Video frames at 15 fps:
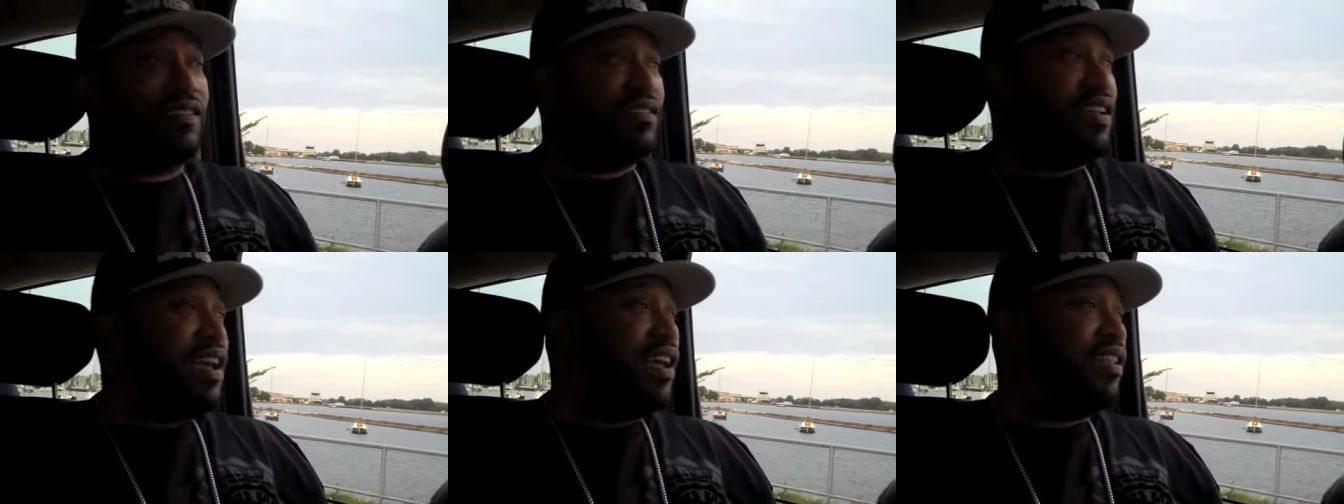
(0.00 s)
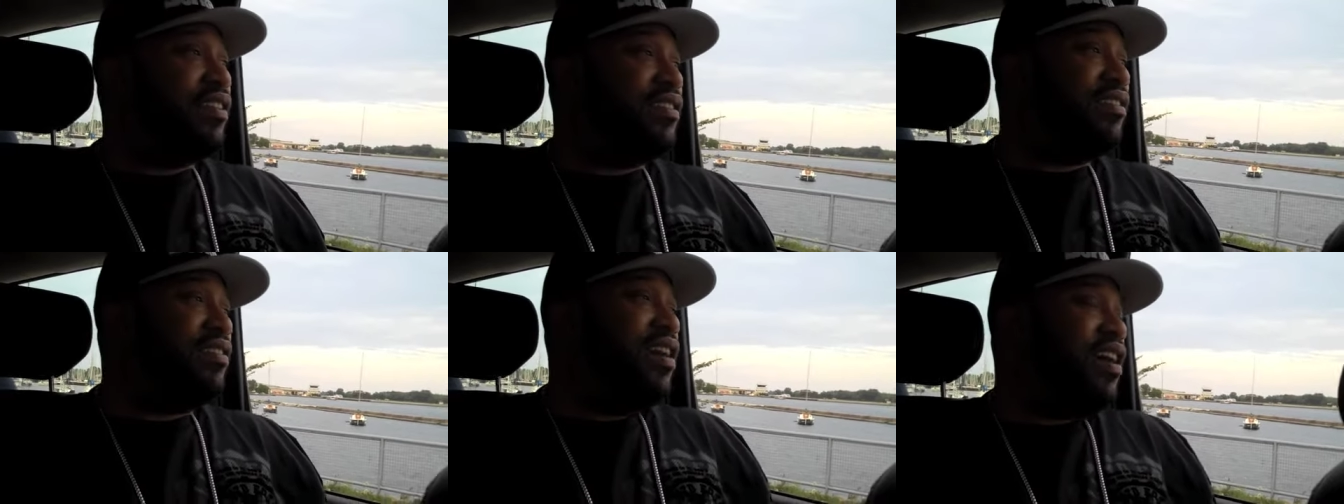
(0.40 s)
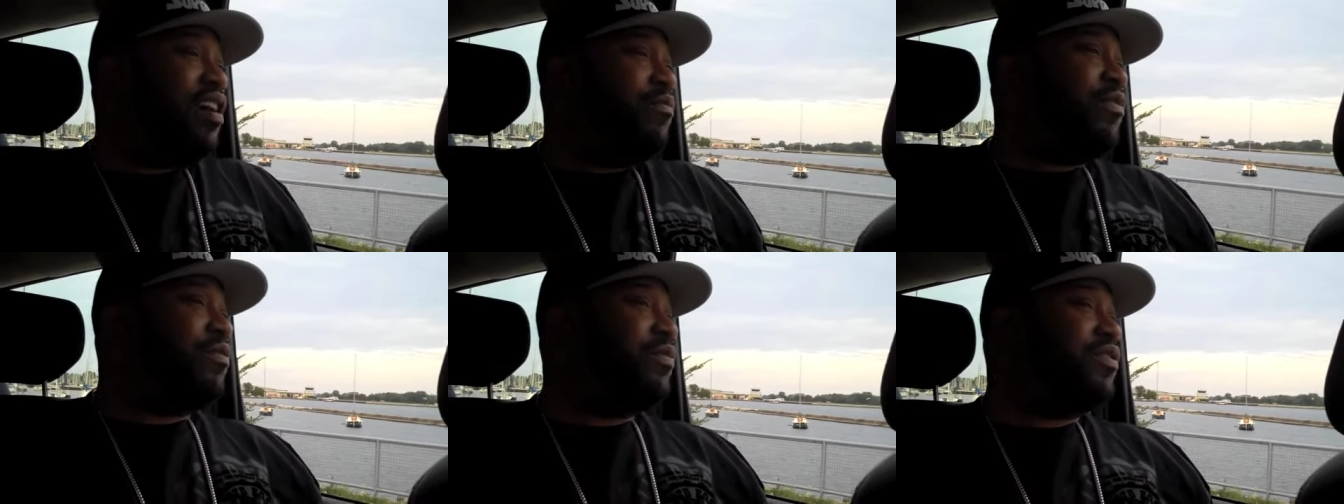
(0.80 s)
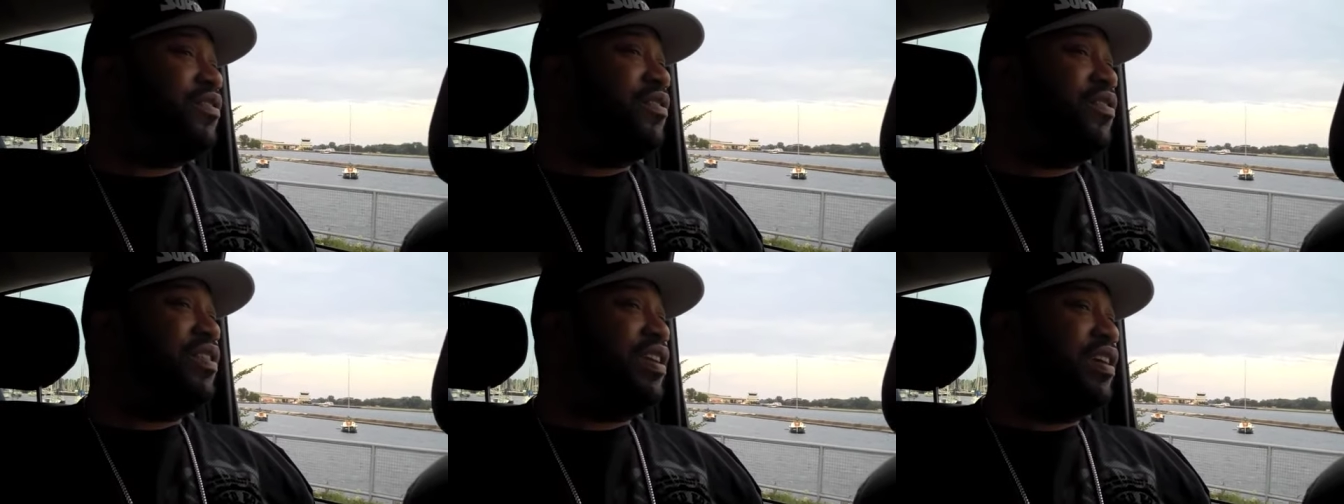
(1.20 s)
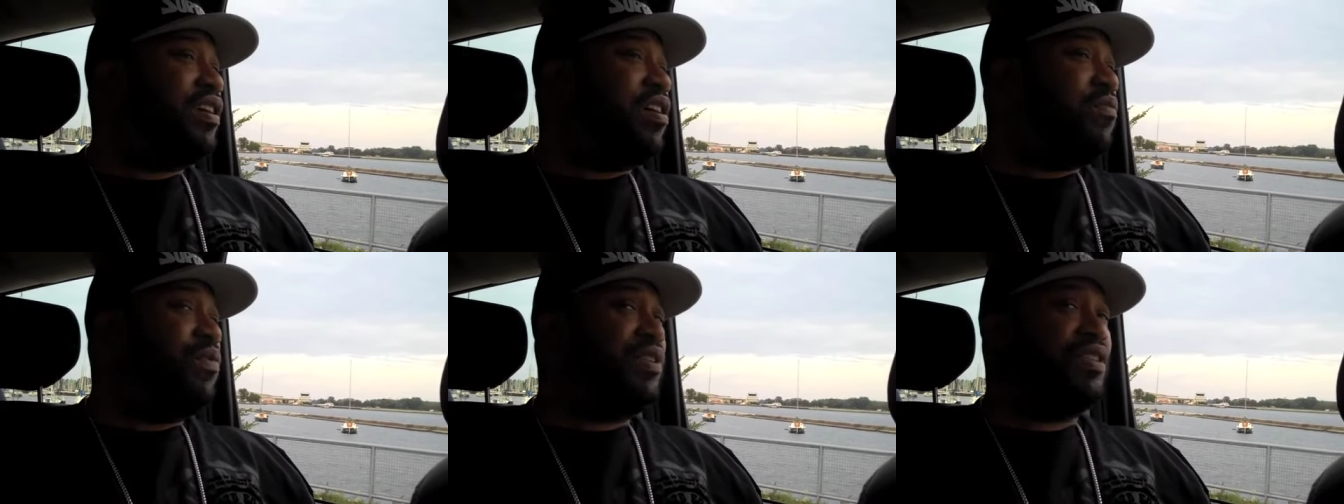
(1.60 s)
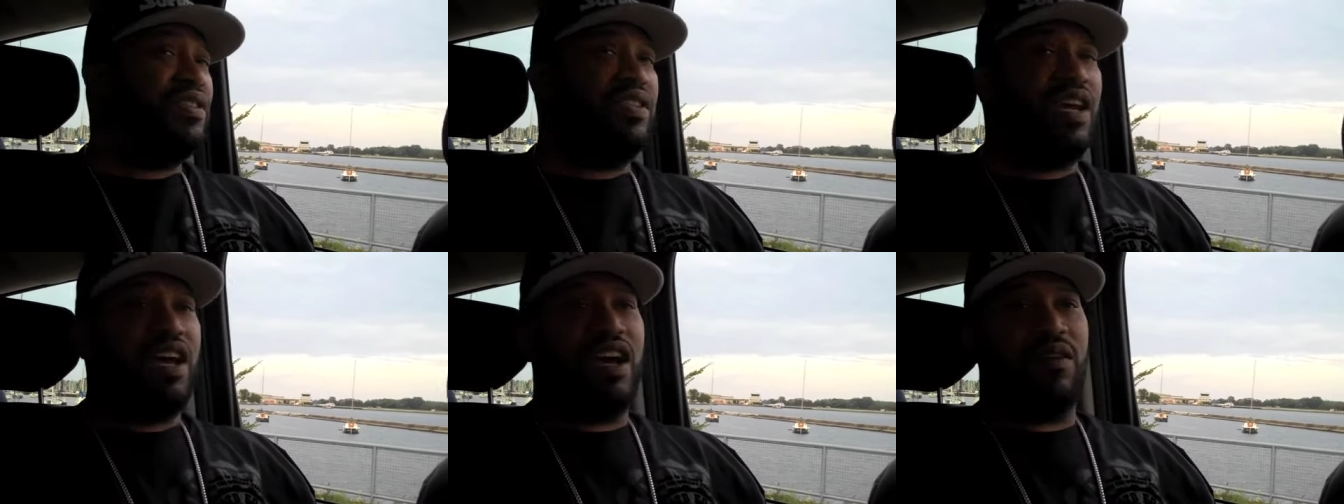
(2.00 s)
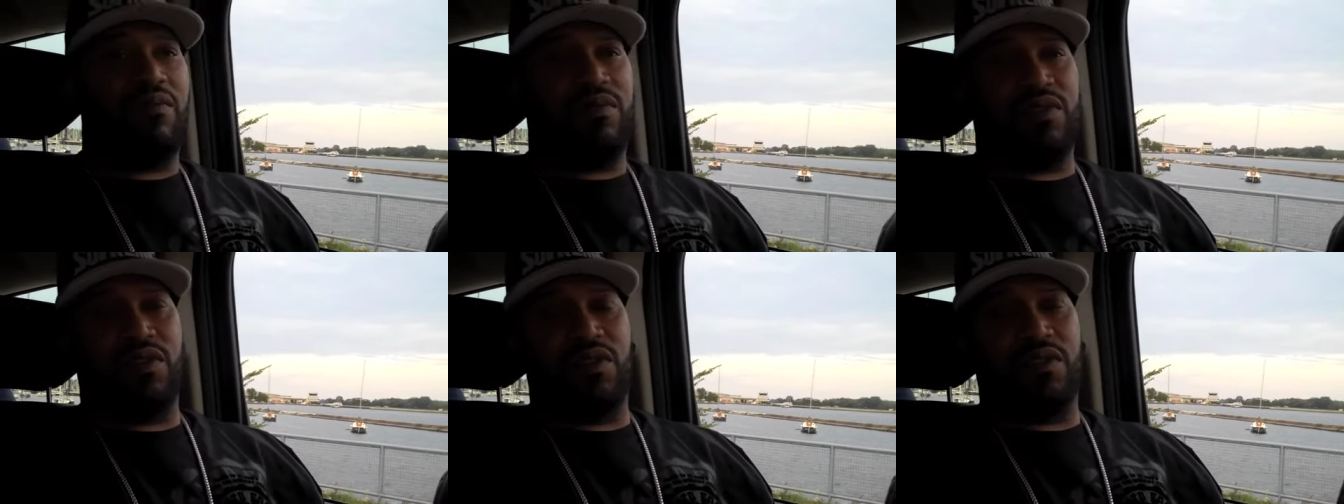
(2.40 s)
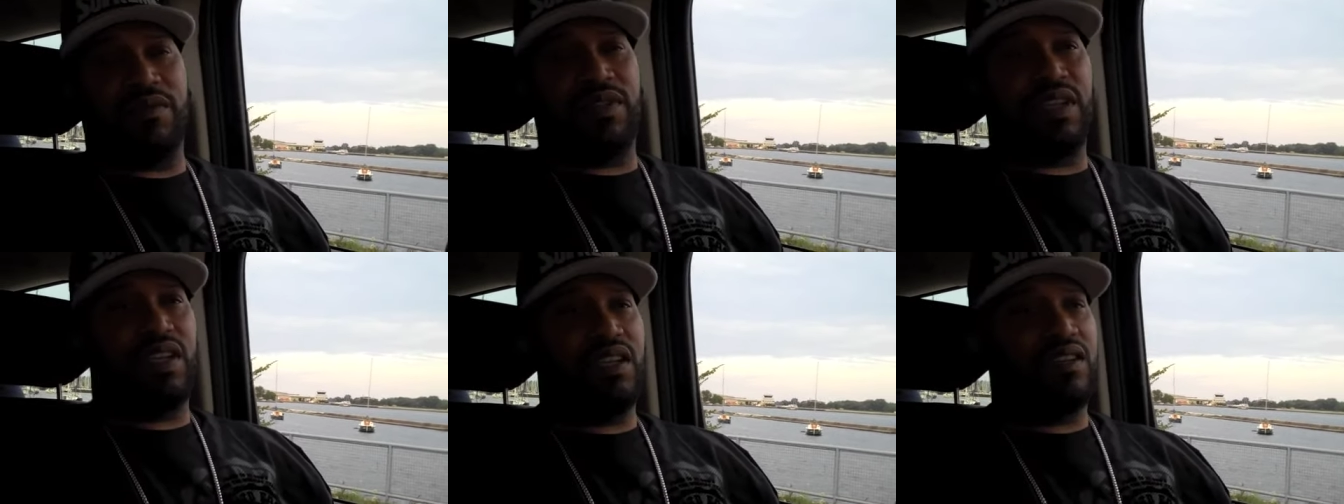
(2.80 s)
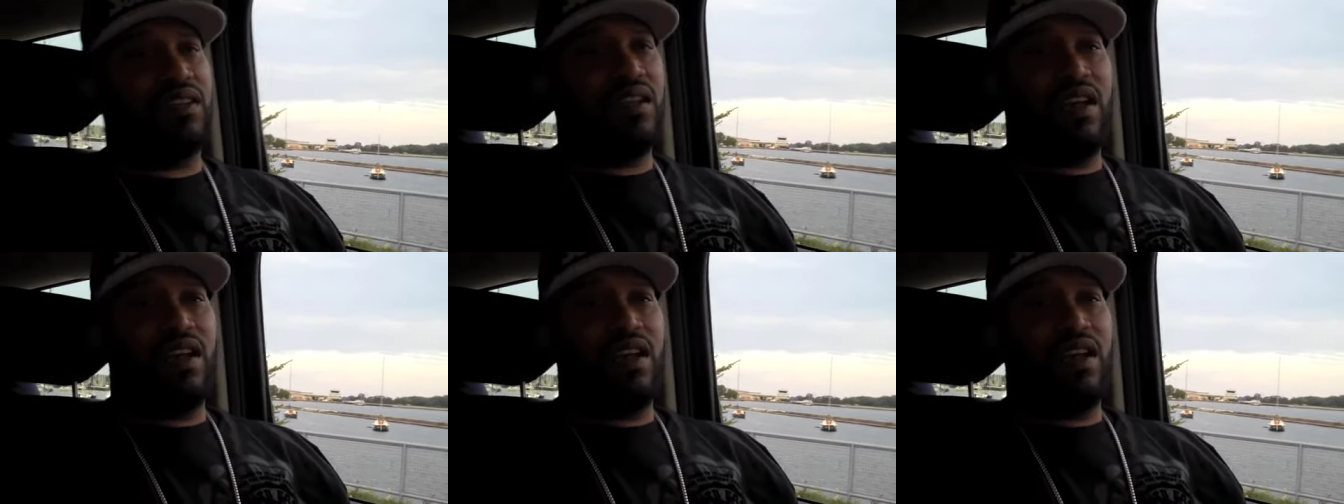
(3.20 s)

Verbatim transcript: exactly. no, I mean, but you know, it, come with the job. You know what I'm saying?